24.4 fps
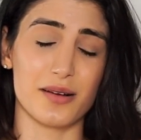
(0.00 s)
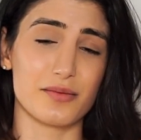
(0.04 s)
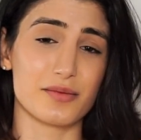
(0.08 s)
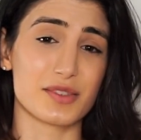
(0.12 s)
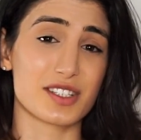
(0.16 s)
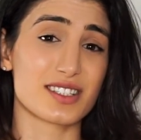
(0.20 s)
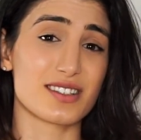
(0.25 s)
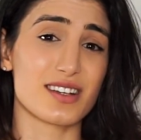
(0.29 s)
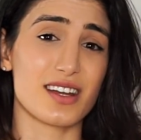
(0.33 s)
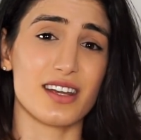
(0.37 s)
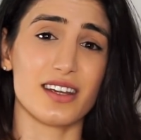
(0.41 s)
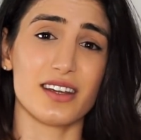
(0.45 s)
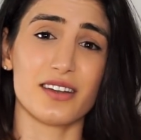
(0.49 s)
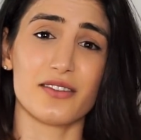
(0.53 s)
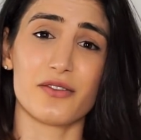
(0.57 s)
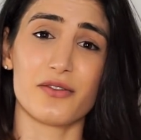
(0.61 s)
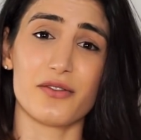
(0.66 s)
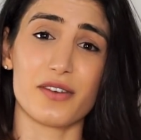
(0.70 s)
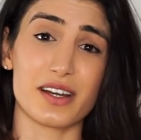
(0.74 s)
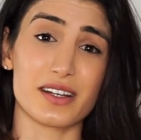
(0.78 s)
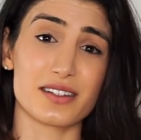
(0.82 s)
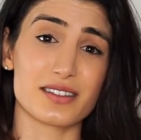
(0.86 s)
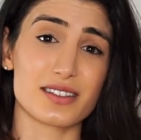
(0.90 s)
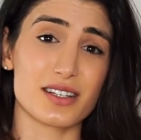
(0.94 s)
staying in
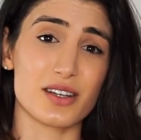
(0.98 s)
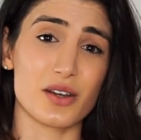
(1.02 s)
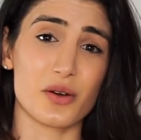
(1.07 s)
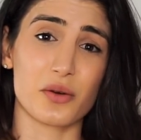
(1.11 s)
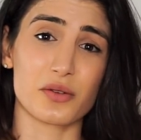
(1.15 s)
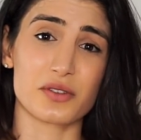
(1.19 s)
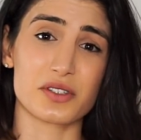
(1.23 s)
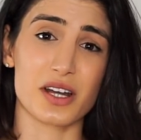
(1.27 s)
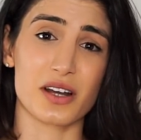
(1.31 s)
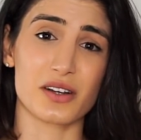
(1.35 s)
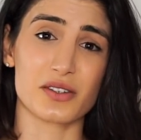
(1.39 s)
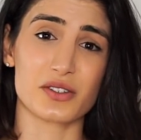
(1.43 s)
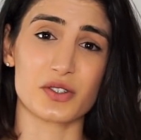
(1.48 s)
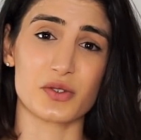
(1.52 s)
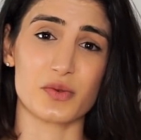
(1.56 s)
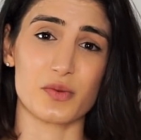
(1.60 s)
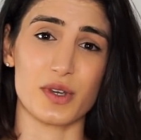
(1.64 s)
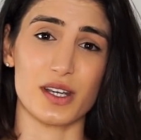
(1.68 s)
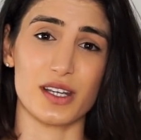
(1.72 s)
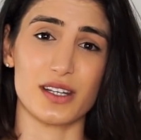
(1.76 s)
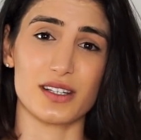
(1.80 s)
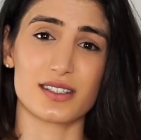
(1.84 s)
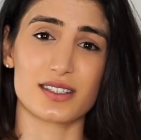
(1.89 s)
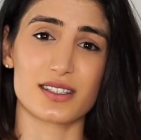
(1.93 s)
fancy hotel
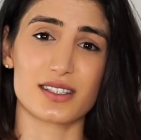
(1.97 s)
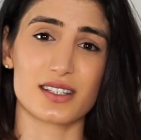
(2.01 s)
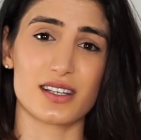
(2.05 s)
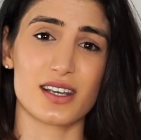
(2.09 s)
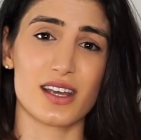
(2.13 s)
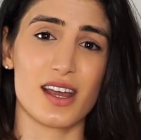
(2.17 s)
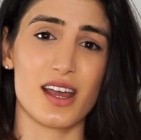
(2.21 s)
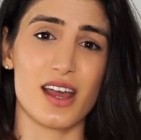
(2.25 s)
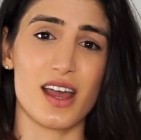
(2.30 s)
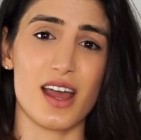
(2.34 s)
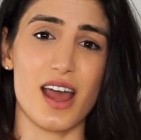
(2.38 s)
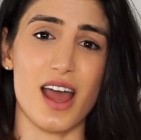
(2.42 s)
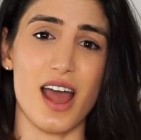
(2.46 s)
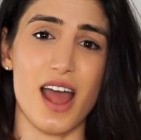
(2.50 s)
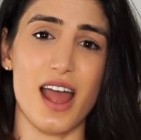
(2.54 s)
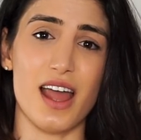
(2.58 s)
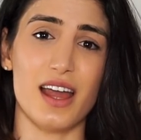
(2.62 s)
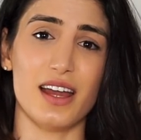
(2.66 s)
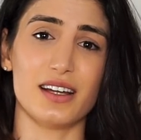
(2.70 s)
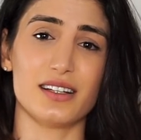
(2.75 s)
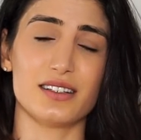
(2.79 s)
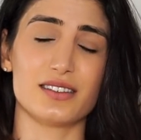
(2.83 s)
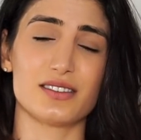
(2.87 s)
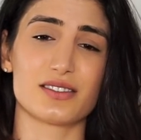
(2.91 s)
suites,
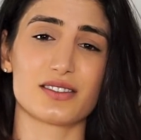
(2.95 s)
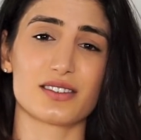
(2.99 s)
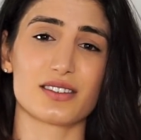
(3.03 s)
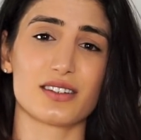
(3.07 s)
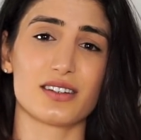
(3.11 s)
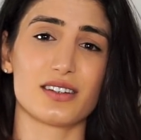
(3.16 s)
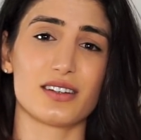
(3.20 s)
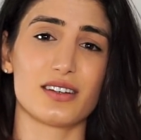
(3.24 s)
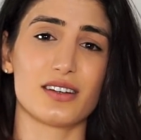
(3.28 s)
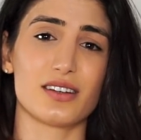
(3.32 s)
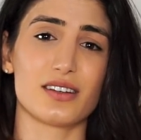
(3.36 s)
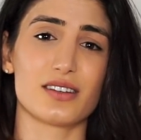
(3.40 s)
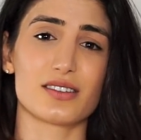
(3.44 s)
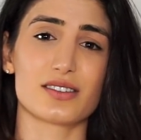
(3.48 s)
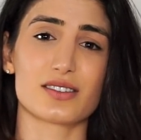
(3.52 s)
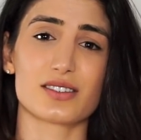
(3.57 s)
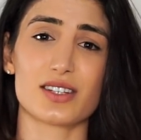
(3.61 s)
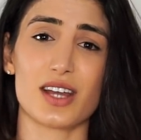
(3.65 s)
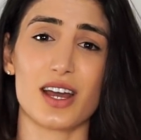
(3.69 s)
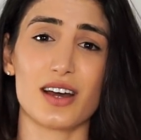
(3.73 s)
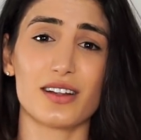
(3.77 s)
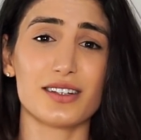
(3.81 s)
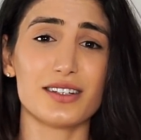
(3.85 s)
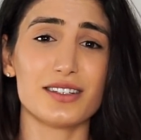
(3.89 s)
and
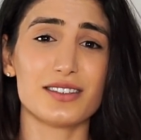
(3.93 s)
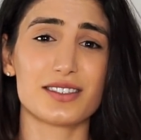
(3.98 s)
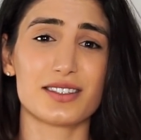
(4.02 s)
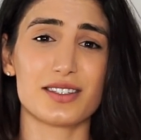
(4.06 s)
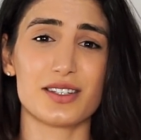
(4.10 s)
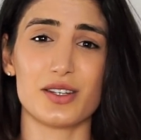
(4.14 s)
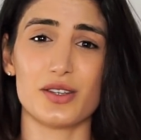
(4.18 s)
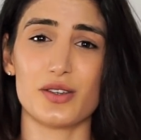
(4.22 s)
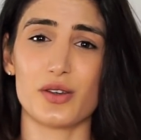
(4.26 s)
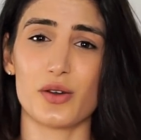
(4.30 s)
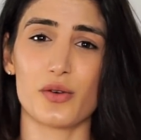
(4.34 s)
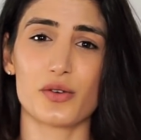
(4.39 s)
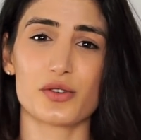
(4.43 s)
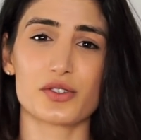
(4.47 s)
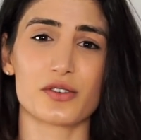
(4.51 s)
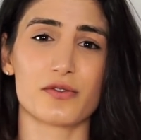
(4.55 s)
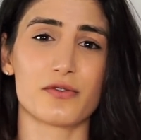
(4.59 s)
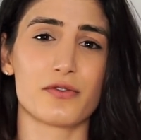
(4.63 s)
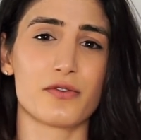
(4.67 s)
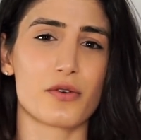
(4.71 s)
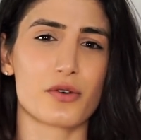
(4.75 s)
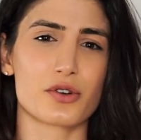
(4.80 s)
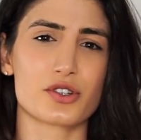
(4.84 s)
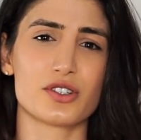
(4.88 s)
telling CEOs
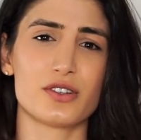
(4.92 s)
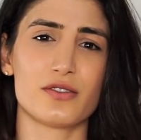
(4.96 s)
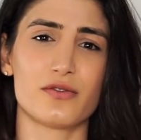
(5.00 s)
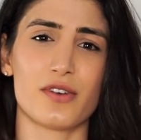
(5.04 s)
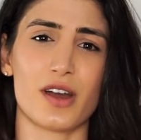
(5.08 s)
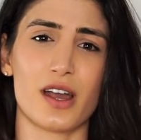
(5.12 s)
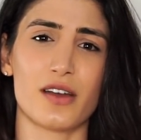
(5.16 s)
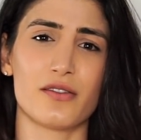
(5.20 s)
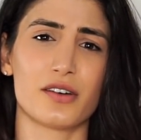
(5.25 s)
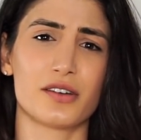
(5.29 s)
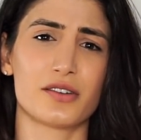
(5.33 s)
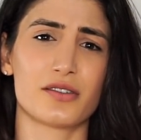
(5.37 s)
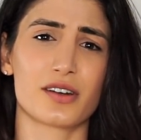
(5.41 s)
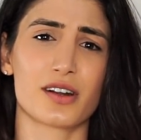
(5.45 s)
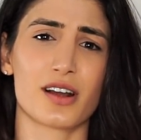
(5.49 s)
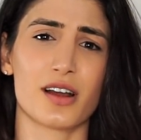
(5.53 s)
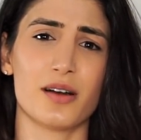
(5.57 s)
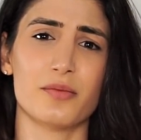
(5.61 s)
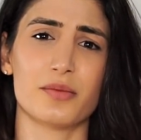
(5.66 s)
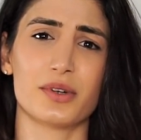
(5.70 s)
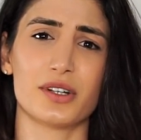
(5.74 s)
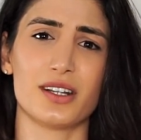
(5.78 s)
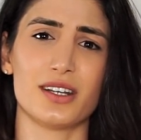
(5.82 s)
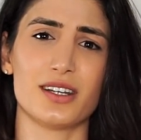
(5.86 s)
of Fortune 500
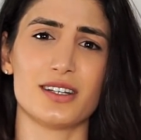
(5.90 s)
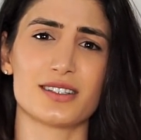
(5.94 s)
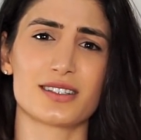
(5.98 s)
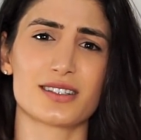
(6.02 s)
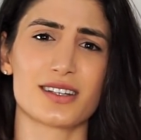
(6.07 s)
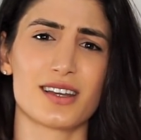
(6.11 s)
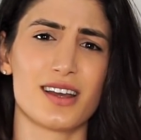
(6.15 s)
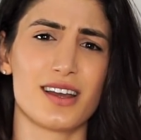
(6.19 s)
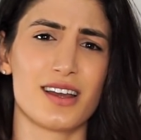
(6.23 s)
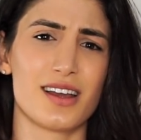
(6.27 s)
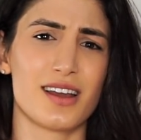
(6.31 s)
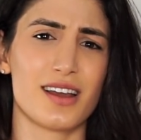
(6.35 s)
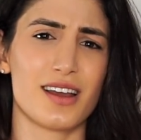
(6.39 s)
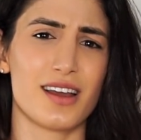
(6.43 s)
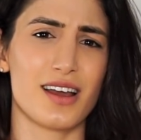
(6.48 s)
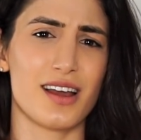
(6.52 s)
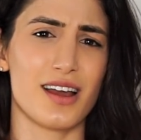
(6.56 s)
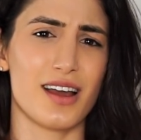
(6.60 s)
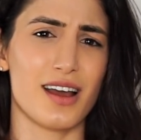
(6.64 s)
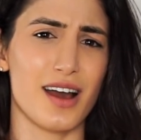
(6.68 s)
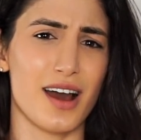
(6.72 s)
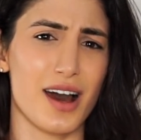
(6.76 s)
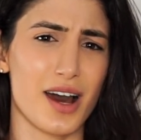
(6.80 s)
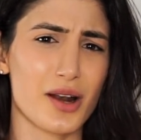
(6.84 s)
companies
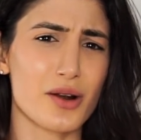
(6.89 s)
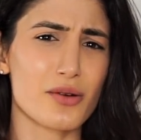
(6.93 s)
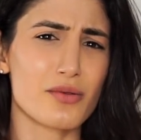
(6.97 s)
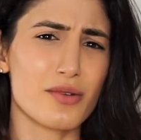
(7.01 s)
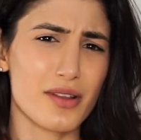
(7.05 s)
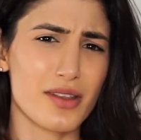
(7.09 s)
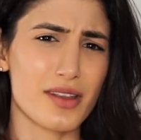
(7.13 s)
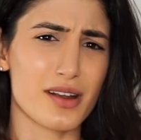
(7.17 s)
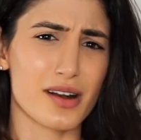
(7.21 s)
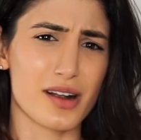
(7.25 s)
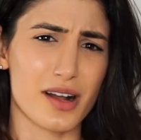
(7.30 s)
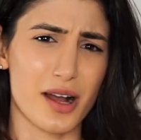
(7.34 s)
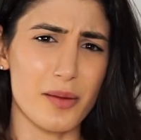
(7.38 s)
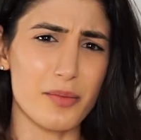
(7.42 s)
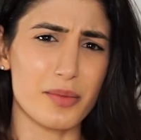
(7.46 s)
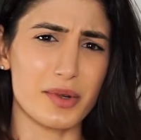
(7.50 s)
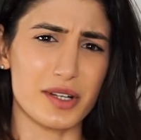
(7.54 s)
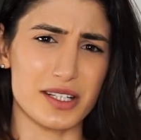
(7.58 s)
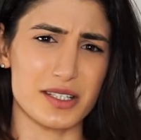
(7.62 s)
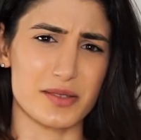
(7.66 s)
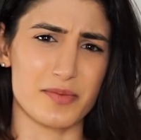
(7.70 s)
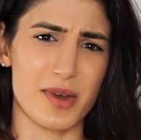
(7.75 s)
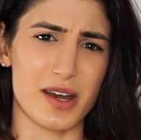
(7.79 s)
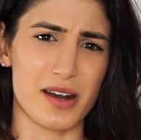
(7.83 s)
how to run their
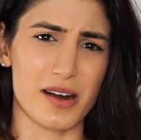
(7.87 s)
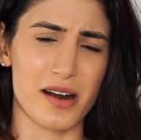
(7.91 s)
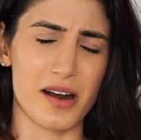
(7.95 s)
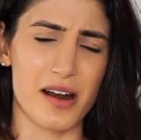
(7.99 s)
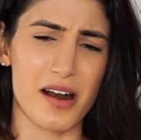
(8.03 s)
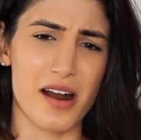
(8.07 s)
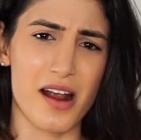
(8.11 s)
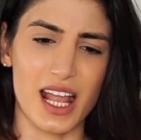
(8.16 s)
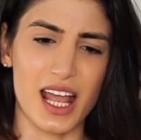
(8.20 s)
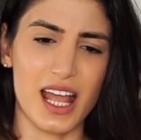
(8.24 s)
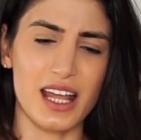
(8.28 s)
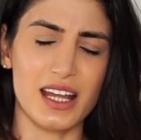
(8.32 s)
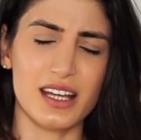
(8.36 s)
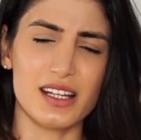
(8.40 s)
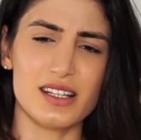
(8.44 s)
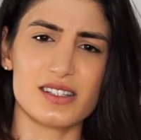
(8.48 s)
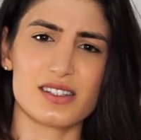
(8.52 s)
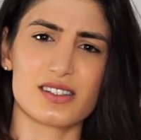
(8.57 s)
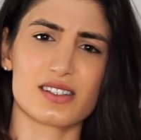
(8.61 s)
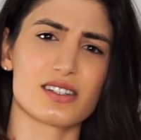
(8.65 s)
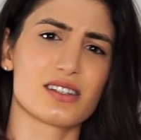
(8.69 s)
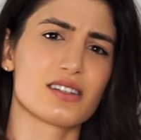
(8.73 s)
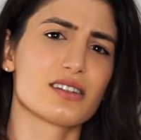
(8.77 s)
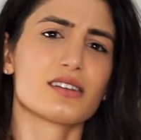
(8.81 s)
companies better.
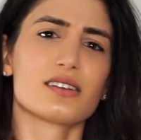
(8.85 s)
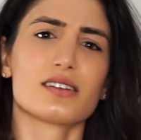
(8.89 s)
And